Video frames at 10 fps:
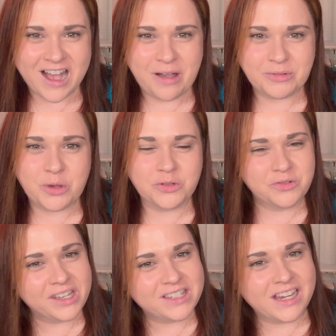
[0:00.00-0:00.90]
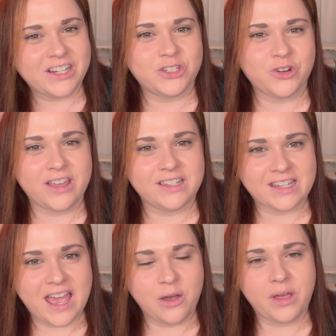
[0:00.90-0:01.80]
So I was really excited to try this
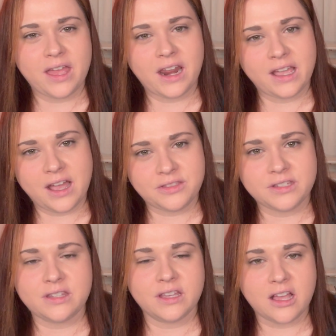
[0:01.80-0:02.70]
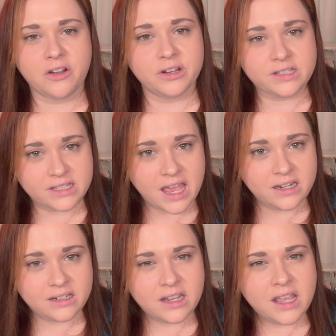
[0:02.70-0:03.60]
out, and I got this in the color
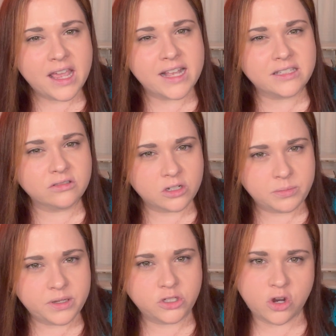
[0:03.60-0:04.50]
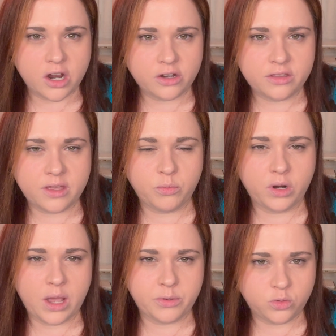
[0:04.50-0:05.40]
Seine. It's a little bit darker than
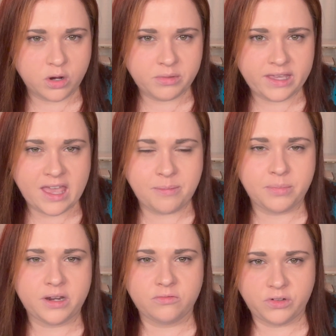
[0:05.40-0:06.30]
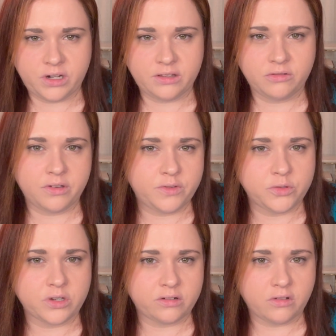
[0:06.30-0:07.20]
what I would normally get, but in reading the
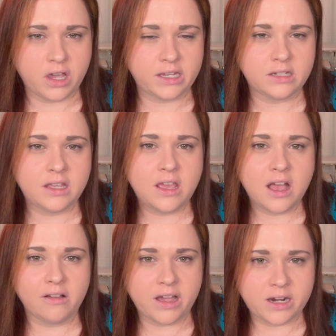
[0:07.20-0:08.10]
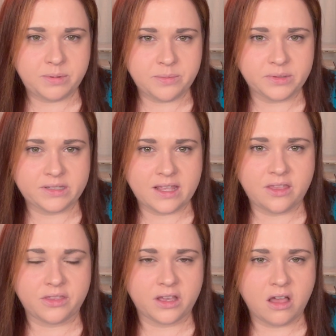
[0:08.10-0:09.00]
reviews online, a lot of people said
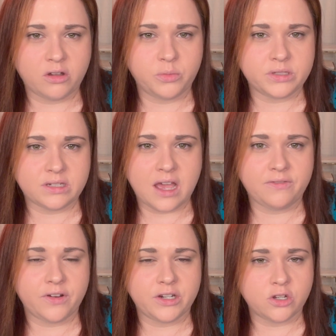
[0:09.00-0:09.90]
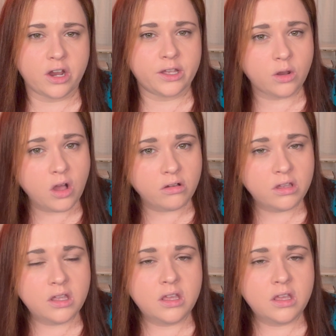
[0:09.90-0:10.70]
that the color was not very dark at all.